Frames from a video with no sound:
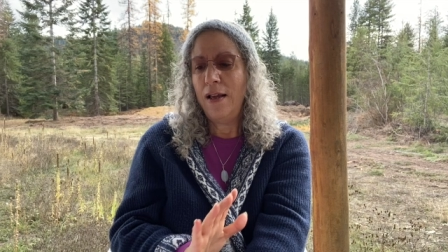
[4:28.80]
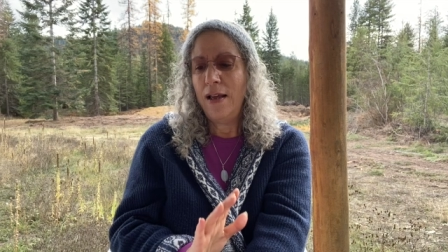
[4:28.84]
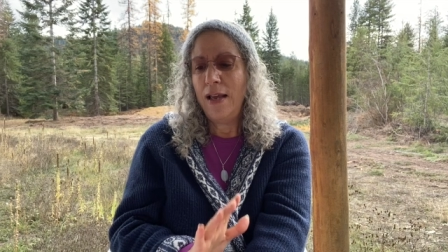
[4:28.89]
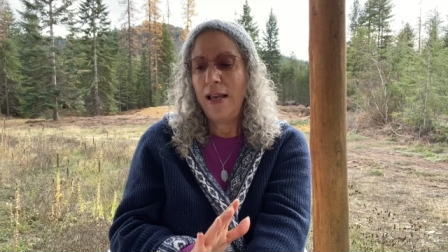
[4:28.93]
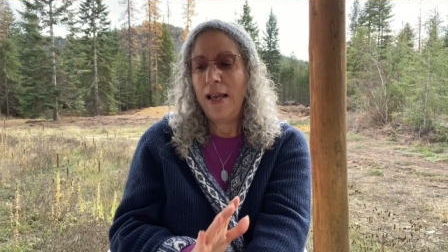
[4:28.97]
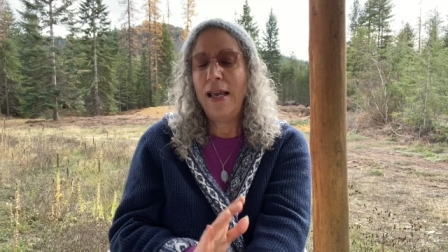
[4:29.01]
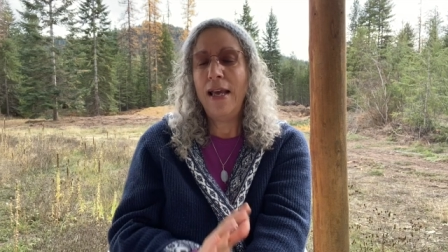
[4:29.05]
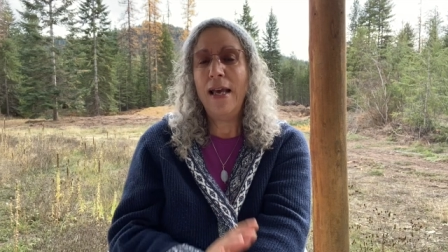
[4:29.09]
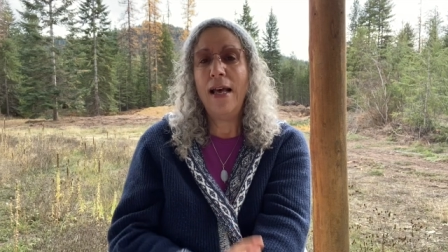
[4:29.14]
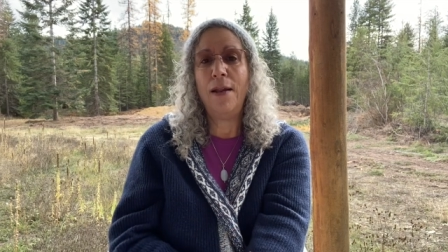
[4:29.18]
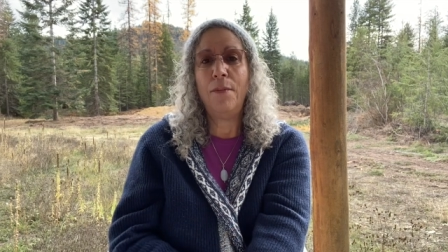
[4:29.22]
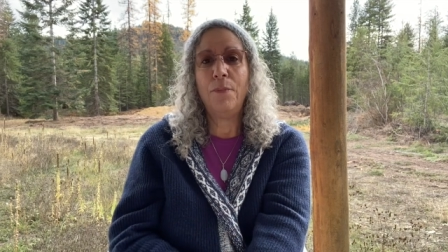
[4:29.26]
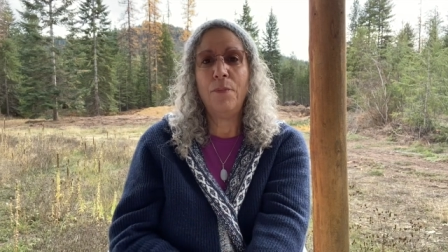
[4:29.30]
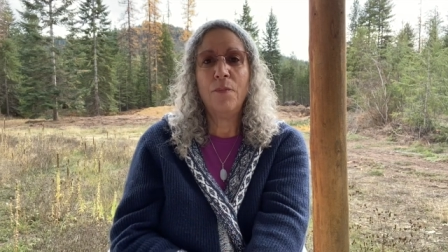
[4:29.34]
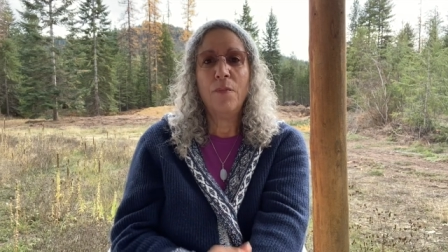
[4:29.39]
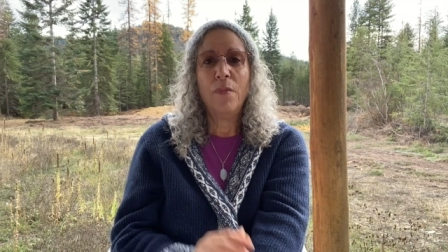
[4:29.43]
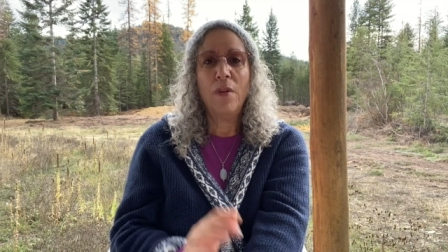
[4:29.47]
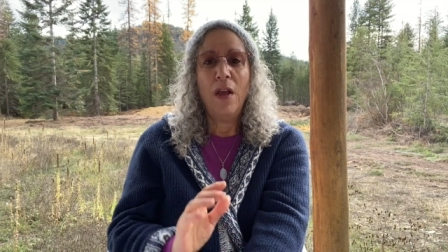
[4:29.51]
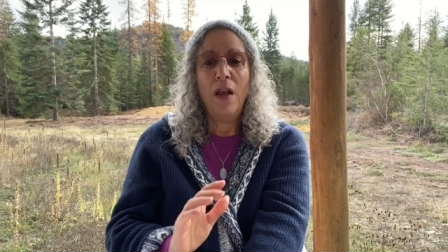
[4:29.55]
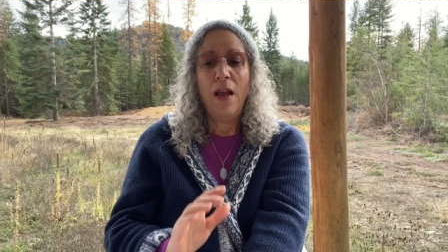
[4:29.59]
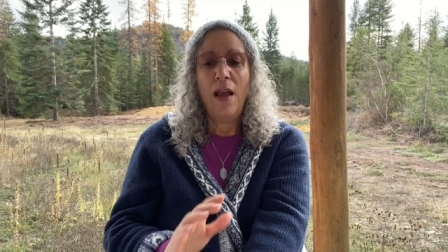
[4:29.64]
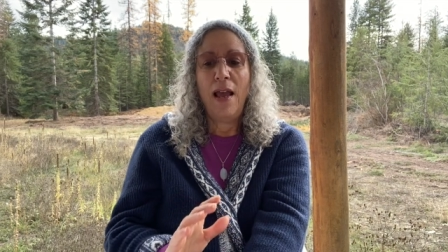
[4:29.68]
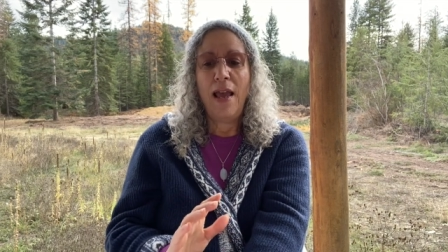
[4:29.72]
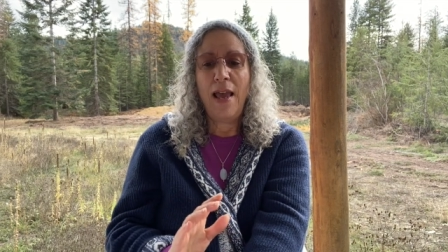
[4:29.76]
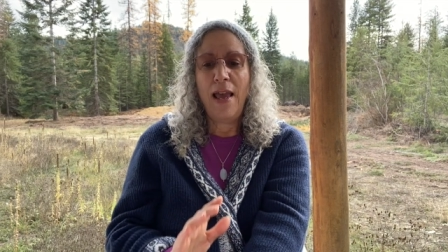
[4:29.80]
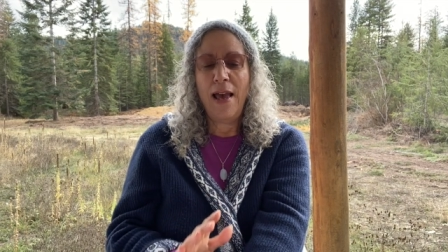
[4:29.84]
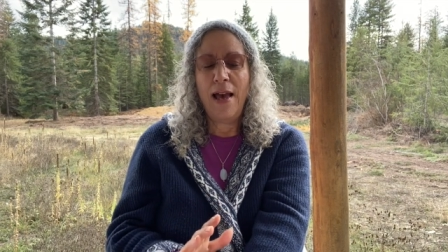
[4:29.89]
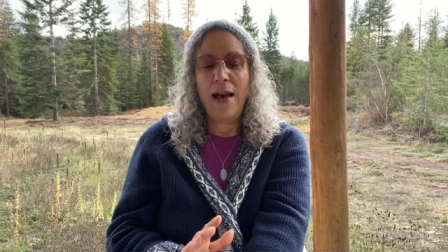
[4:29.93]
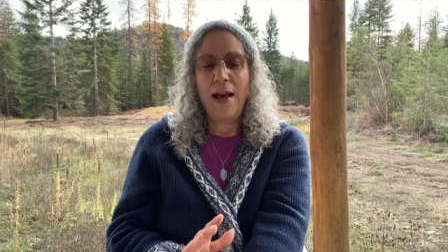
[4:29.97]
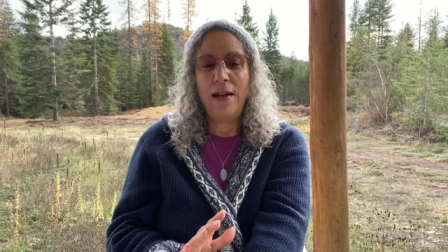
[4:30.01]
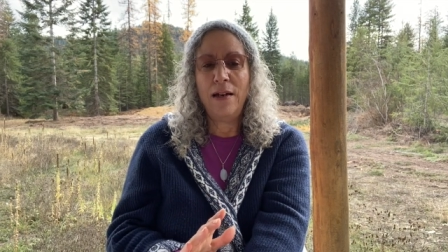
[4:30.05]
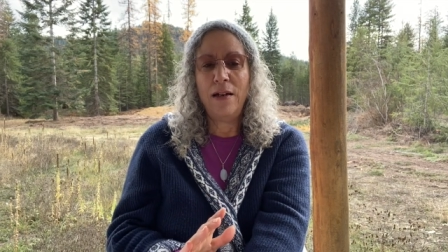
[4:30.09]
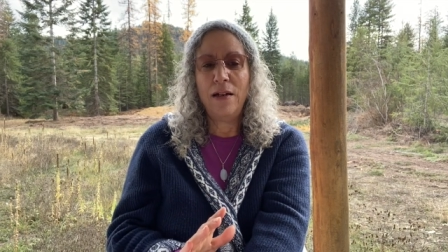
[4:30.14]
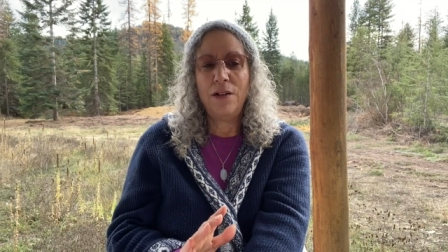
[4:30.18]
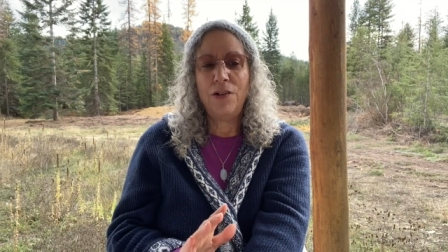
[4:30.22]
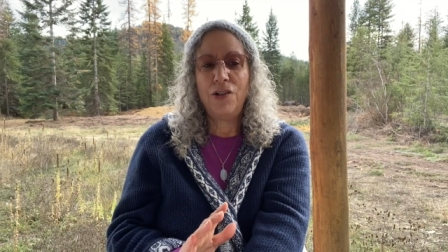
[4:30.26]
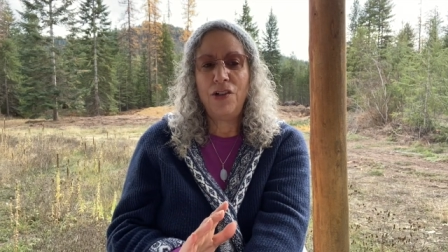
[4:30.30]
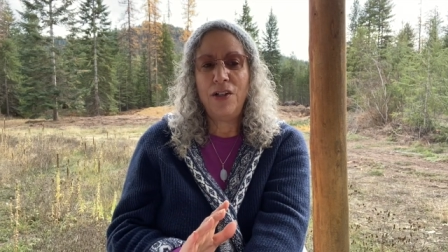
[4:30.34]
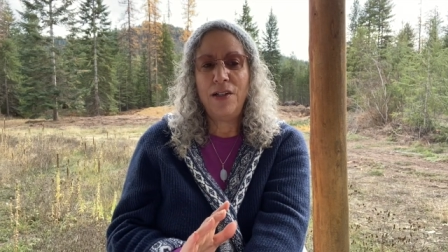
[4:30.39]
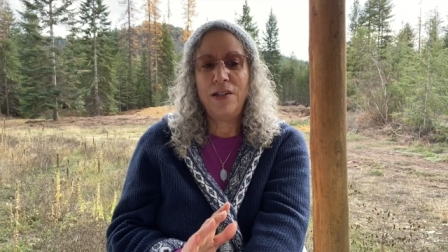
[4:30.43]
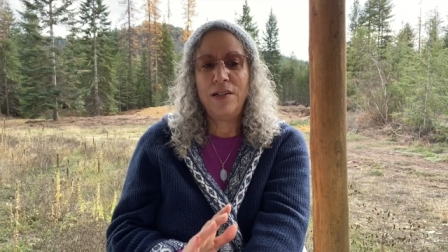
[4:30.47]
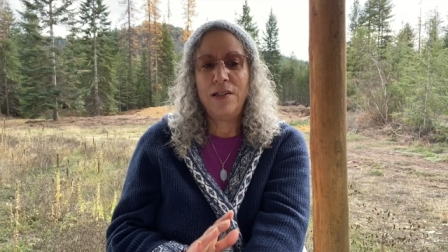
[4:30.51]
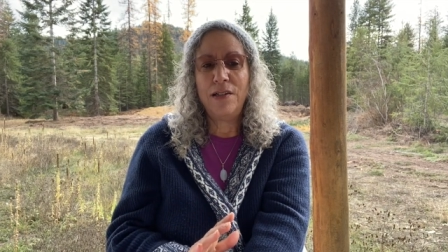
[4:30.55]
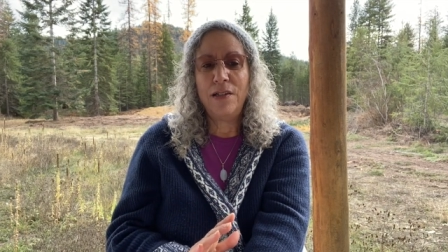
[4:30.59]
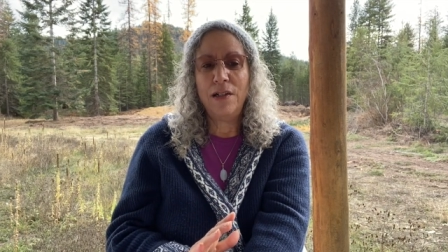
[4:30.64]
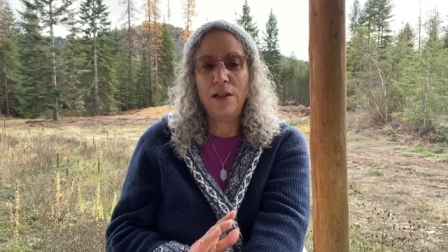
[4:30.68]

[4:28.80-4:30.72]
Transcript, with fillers: in and she's